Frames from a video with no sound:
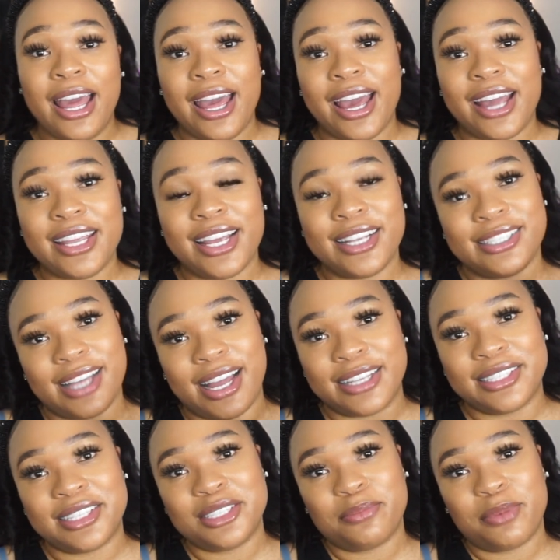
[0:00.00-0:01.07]
And yes
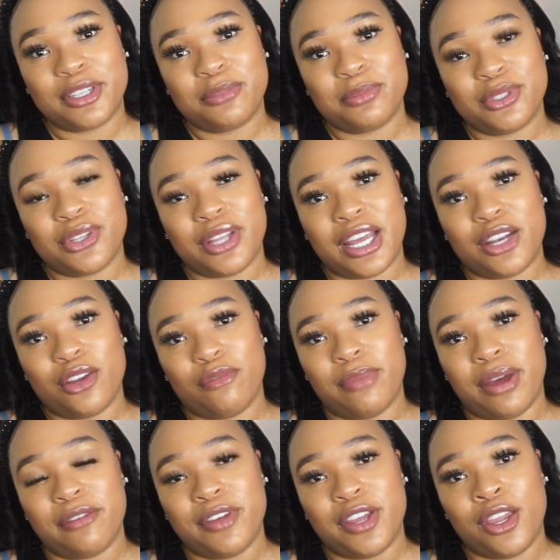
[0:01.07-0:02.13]
guys, this brings me to the end of
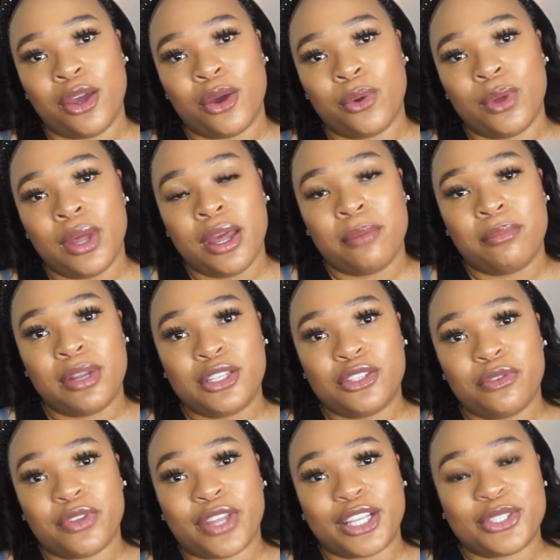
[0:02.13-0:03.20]
my video. Please
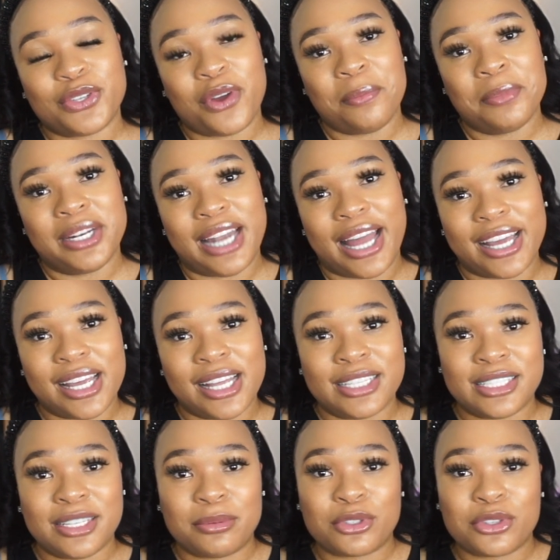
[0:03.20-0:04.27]
don't forget to comment, like and
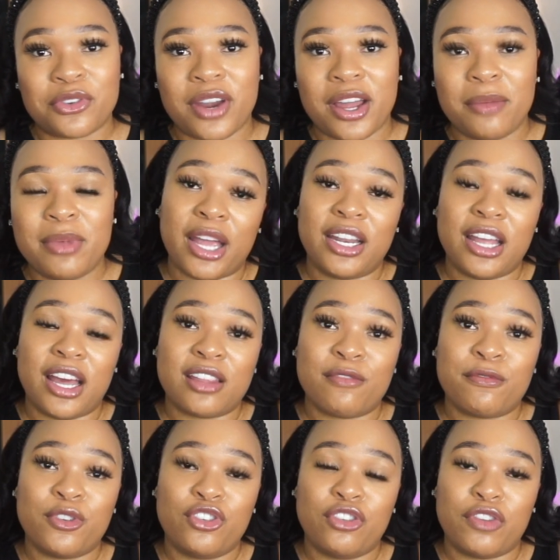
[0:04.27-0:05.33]
subscribe. Any other
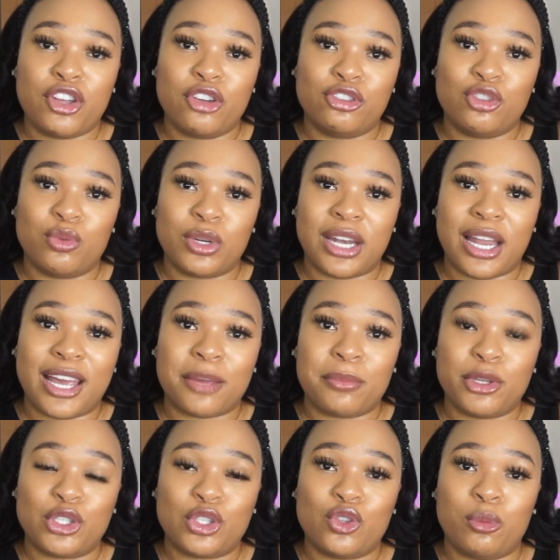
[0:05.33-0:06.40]
future videos you would like
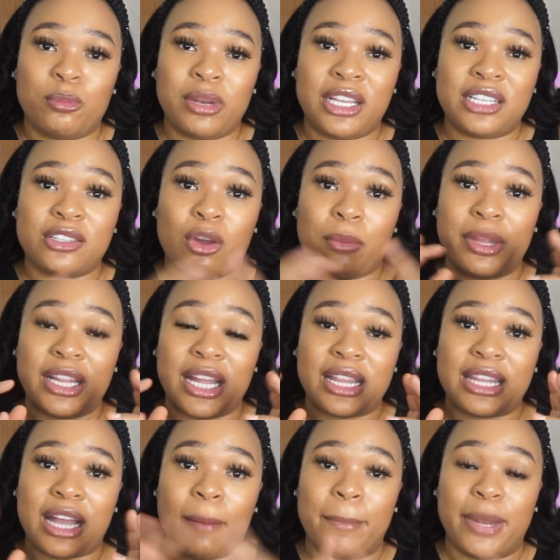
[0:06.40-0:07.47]
me to do, please comment
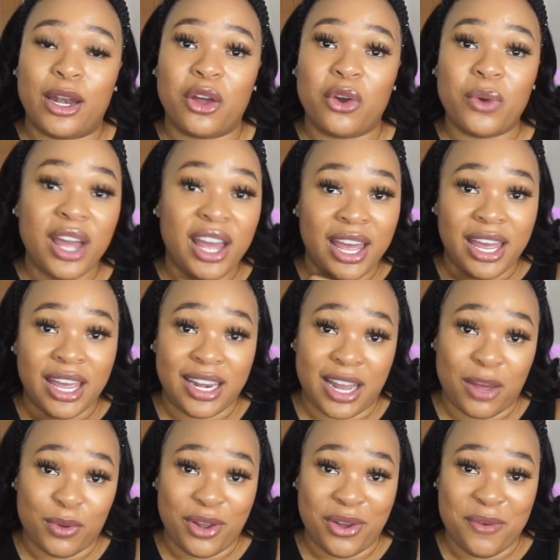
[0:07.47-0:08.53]
that down below, and I
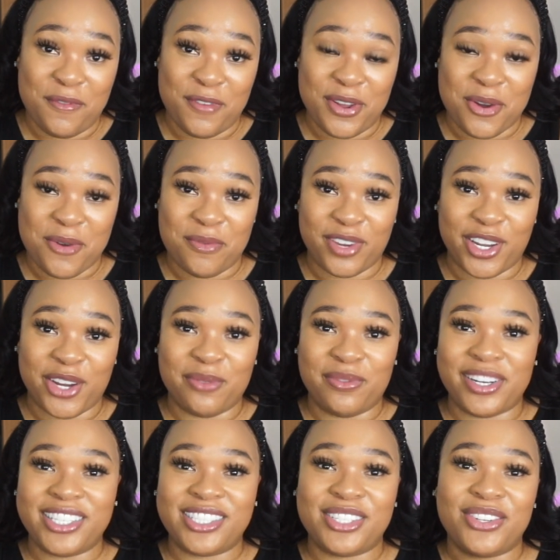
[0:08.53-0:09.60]
will
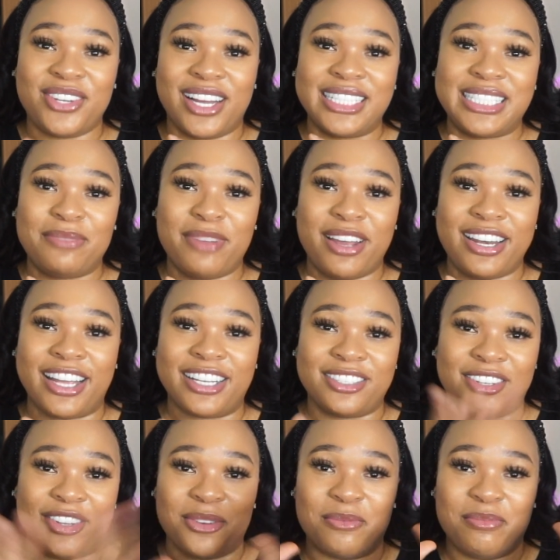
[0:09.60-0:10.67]
hopefully see you guys in my next
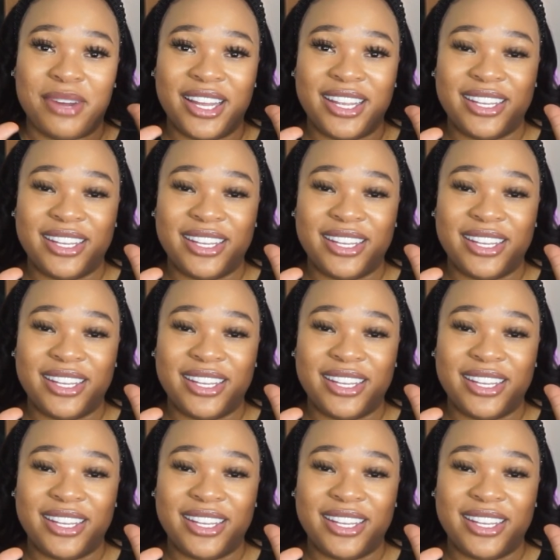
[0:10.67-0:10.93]
video. Bye.